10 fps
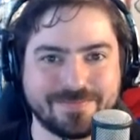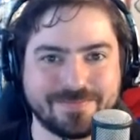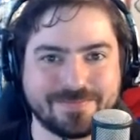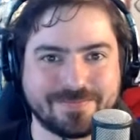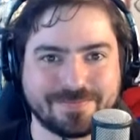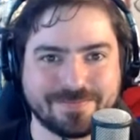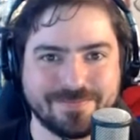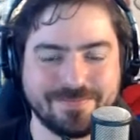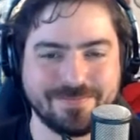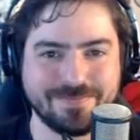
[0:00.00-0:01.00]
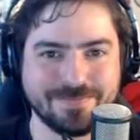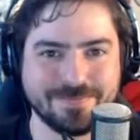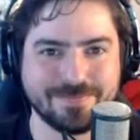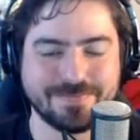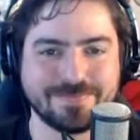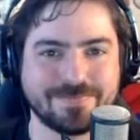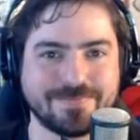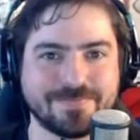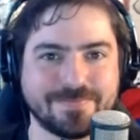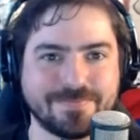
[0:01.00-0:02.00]

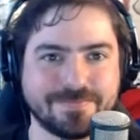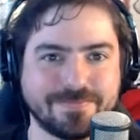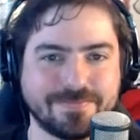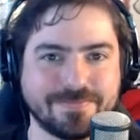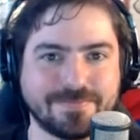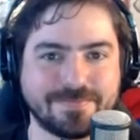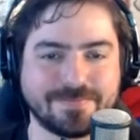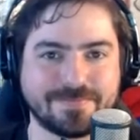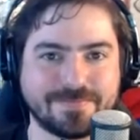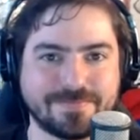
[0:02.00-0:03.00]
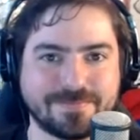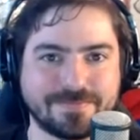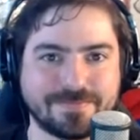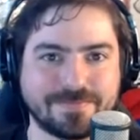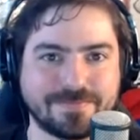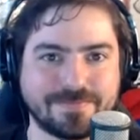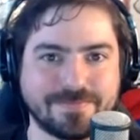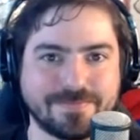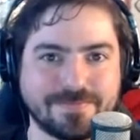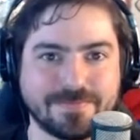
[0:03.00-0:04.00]

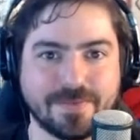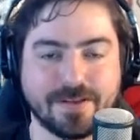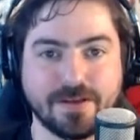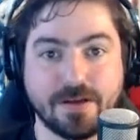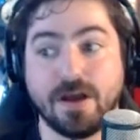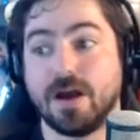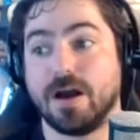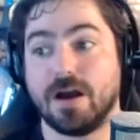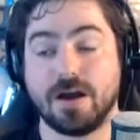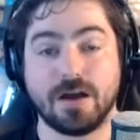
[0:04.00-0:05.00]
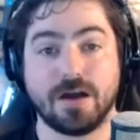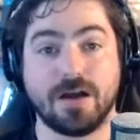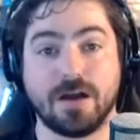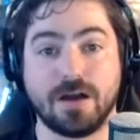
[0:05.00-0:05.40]
This person isn't speaking.